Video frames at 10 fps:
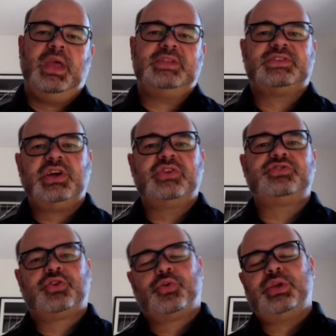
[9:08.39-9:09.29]
and
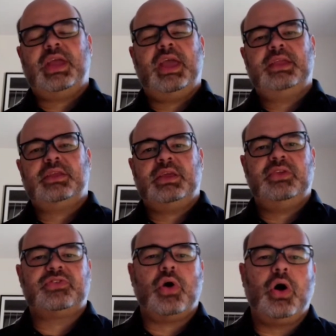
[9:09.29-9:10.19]
starts to create
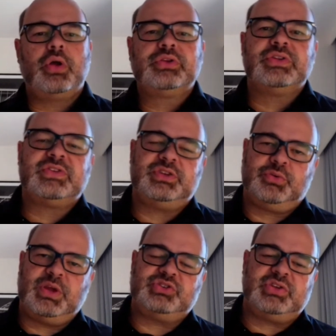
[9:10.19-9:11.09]
his own
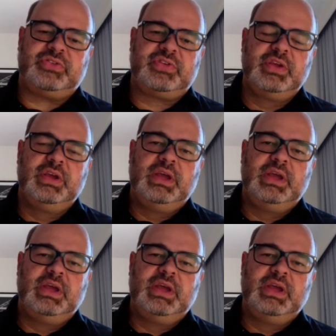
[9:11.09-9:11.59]
considerations